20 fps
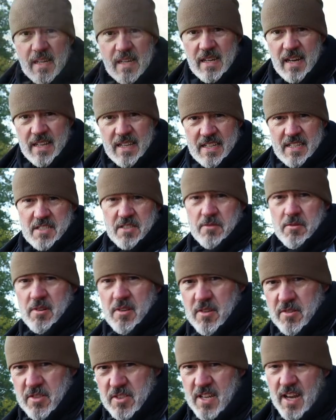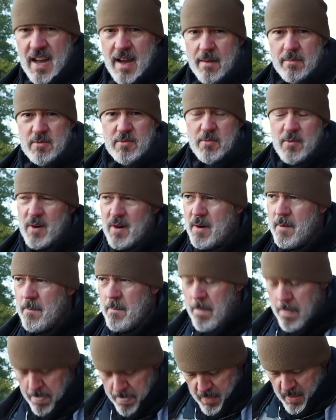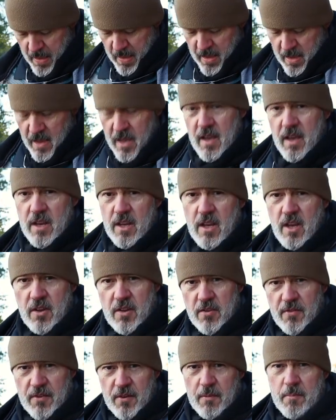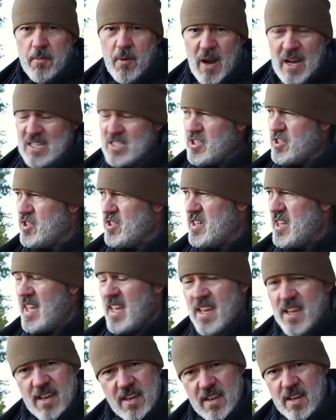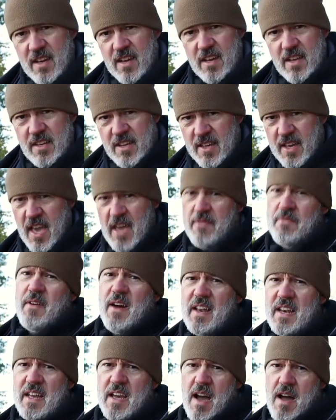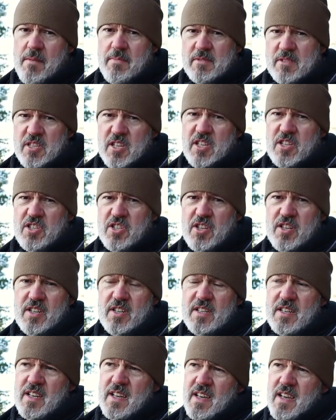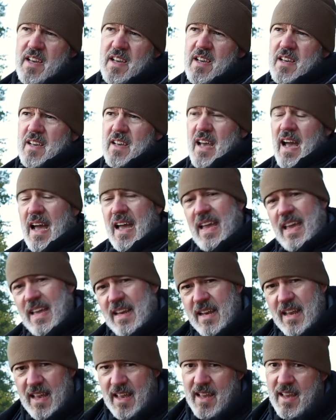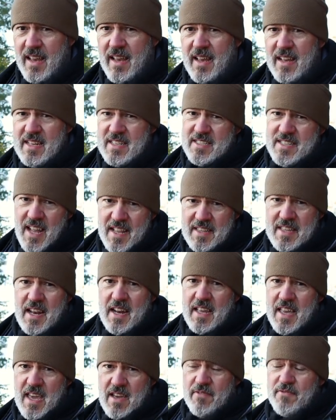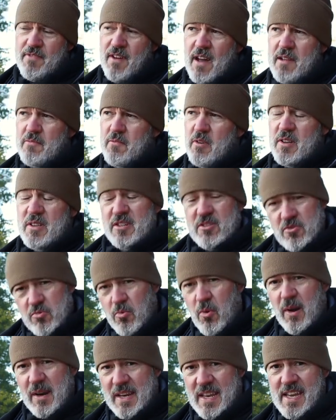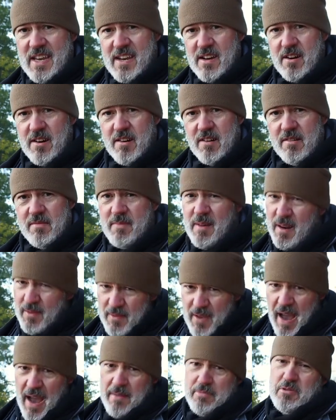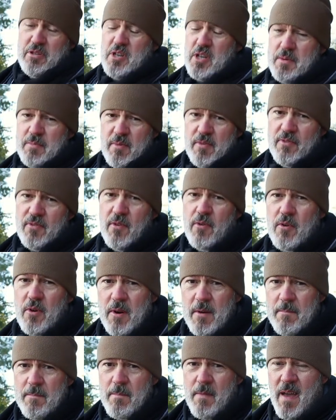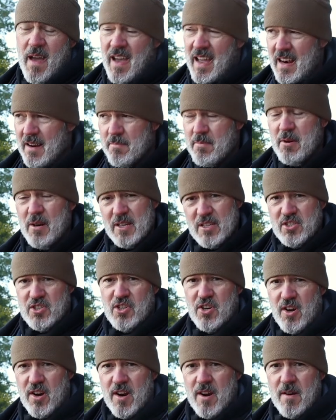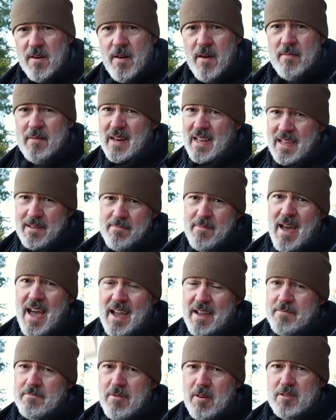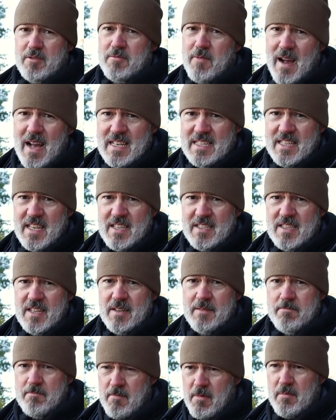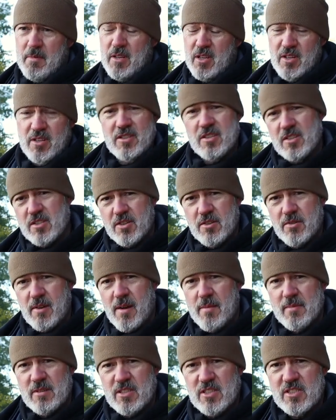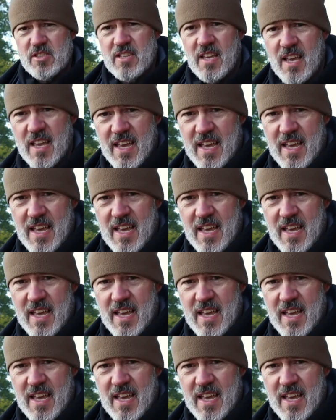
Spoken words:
I think it's one of those times where, you know, you feel pressured, you can't find a composition, and it's not that I can't find one, there's one here, but I've captured it before, and I'm pretty sure I'm gonna get back in post-processing, I'm gonna look at the two images,